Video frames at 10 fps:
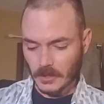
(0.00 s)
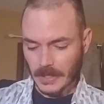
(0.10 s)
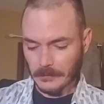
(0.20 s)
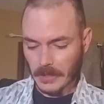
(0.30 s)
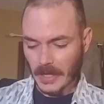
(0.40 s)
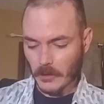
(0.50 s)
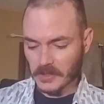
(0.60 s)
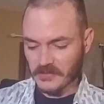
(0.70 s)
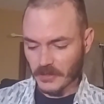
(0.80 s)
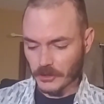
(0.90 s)
And Renee
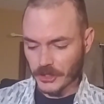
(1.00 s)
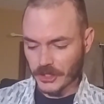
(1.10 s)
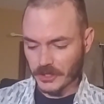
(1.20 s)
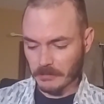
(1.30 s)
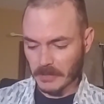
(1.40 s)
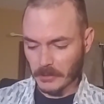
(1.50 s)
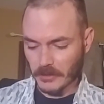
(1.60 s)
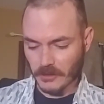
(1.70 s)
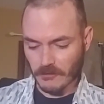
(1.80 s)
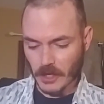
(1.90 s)
always felt she couldn't be with
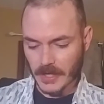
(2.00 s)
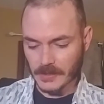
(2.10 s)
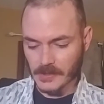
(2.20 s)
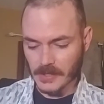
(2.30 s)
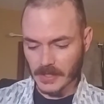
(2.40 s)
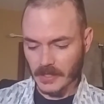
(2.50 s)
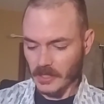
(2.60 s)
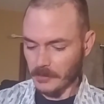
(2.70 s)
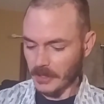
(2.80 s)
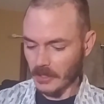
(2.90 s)
her friends, and in
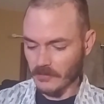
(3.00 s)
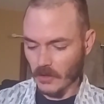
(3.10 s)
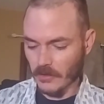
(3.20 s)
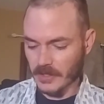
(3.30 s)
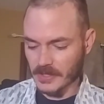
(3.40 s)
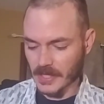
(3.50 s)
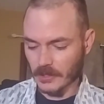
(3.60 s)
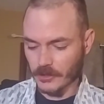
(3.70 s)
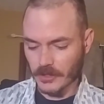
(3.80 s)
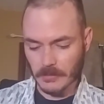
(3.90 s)
the middle of all this, I
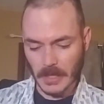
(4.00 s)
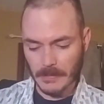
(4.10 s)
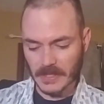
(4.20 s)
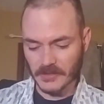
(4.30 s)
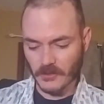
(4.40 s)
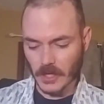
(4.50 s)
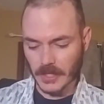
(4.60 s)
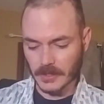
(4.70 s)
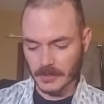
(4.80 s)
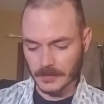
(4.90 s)
learned that my best
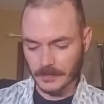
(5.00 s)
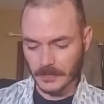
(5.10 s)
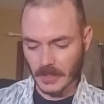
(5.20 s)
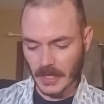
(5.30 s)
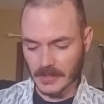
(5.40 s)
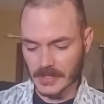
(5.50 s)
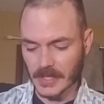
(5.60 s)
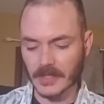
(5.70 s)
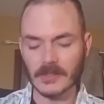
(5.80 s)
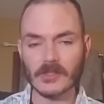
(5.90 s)
friend had
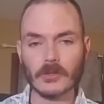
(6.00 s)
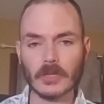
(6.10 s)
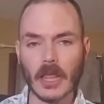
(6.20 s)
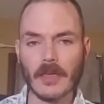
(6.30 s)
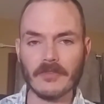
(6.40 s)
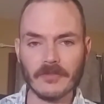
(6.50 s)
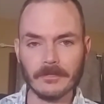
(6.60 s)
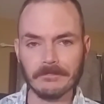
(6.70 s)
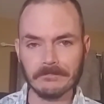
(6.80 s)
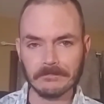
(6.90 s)
taken his own life.
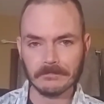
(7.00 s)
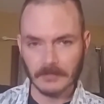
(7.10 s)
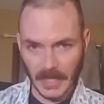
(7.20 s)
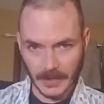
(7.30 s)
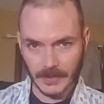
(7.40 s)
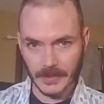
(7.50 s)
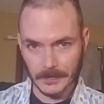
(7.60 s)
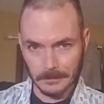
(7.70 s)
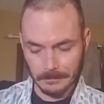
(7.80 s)
Andy.